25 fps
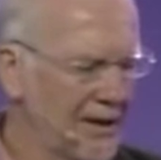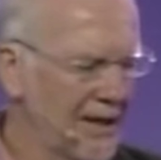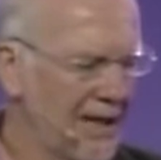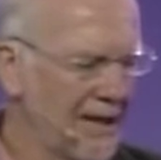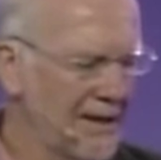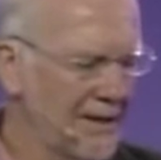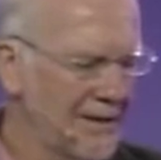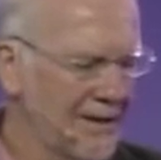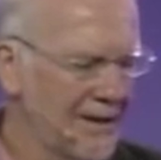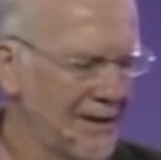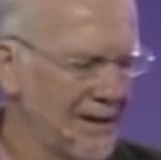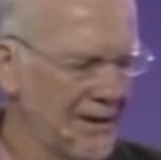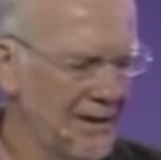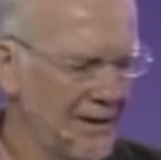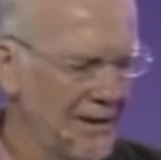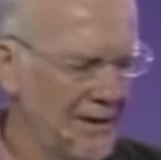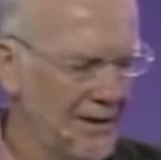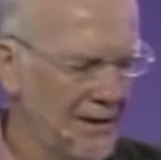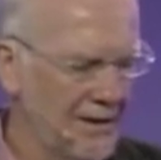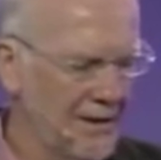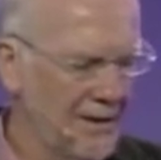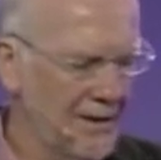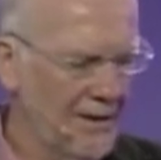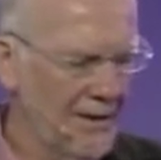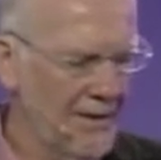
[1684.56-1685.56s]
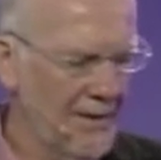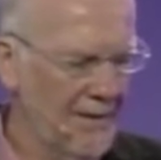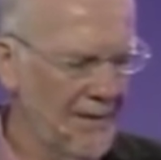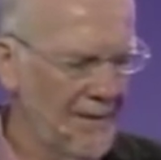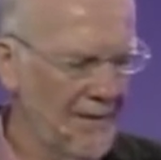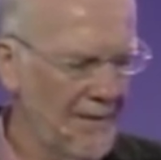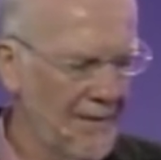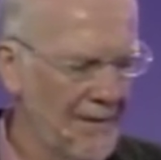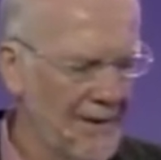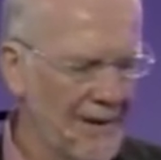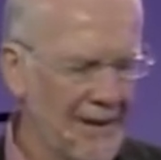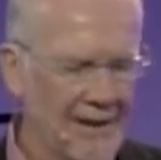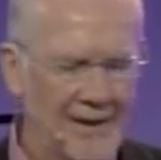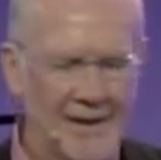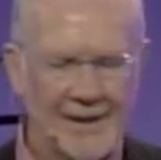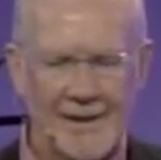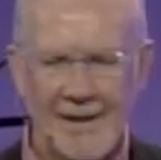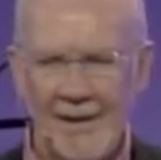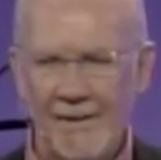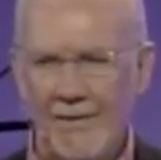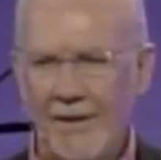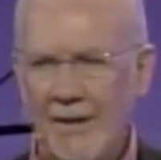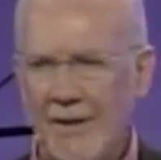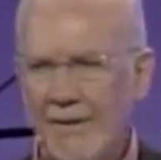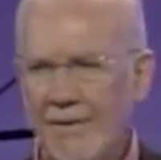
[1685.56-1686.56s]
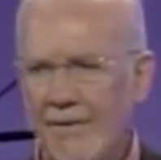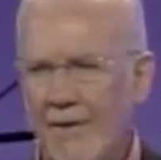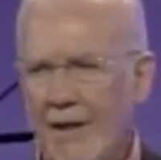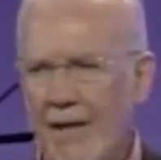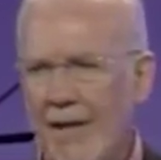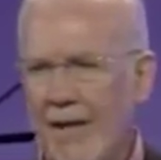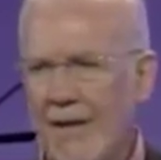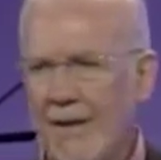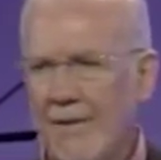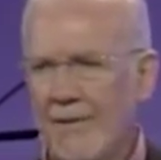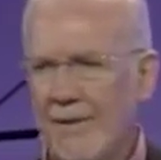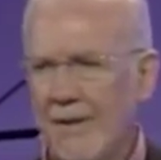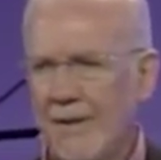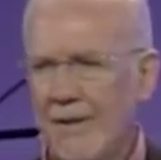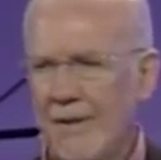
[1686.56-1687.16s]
1975.